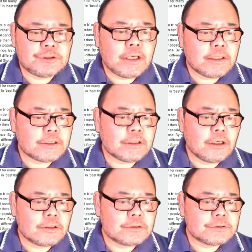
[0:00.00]
genetic
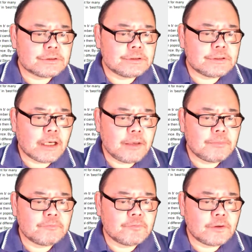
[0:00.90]
algorithm
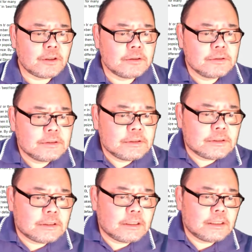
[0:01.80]
type of uh,
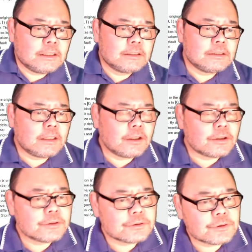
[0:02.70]
uh,
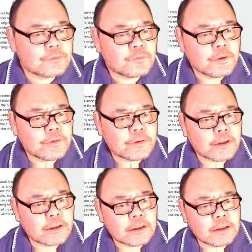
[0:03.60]
algorithm with
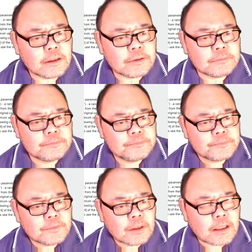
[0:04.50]

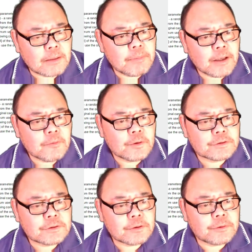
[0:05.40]
combined
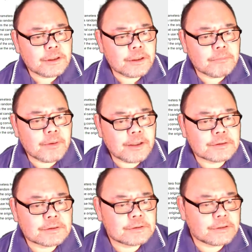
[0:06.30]
with the gradient
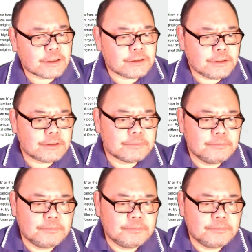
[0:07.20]
based technique.